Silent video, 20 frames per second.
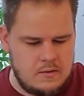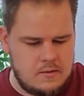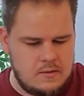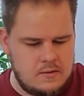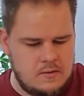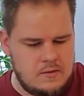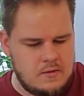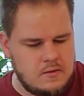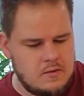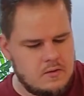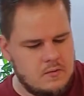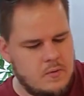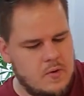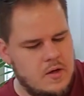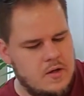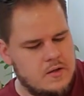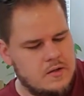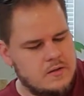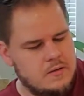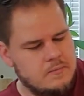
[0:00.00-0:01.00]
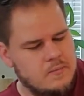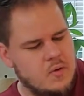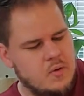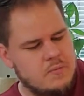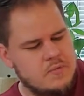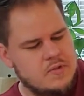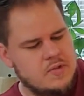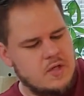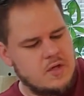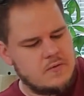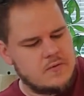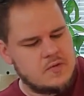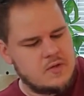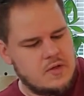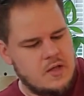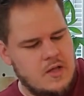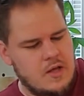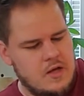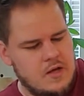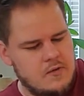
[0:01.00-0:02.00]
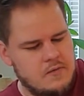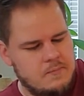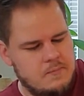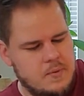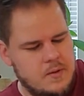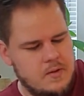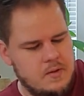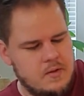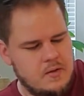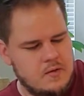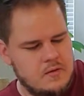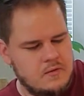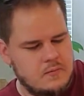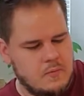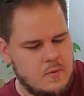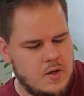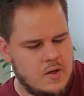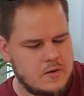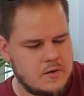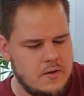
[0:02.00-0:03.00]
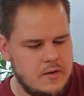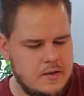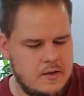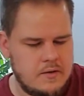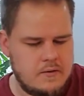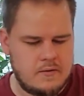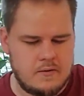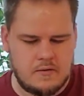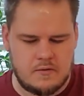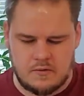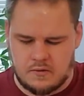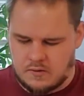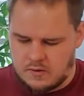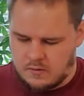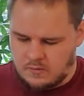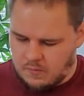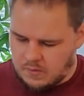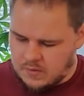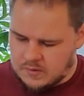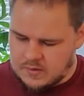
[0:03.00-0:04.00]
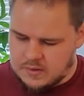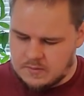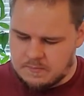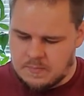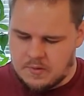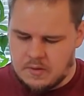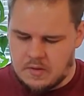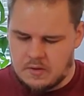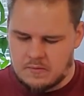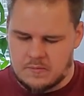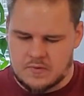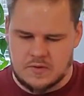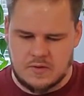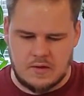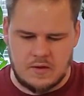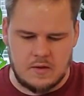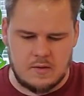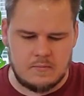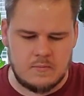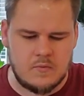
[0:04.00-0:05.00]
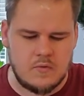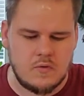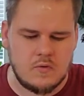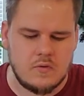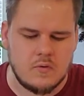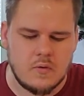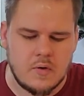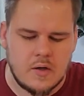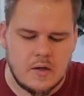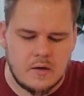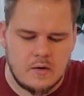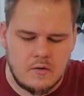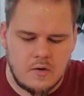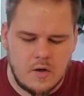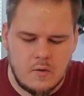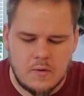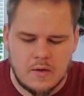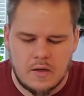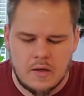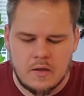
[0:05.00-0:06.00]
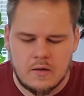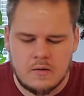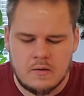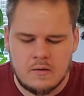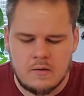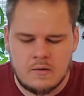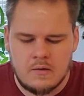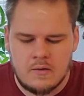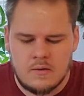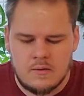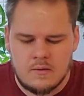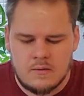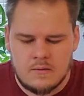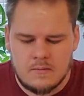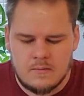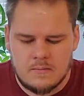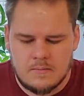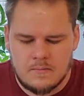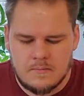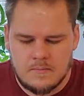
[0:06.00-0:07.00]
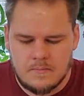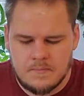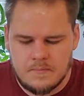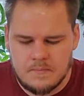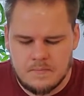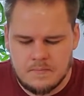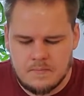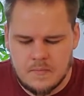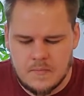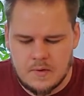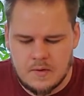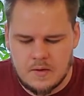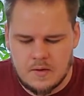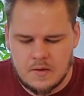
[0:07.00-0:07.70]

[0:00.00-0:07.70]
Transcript: The bulb itself is going to have plenty of water in it, so that once it becomes time to grow again, the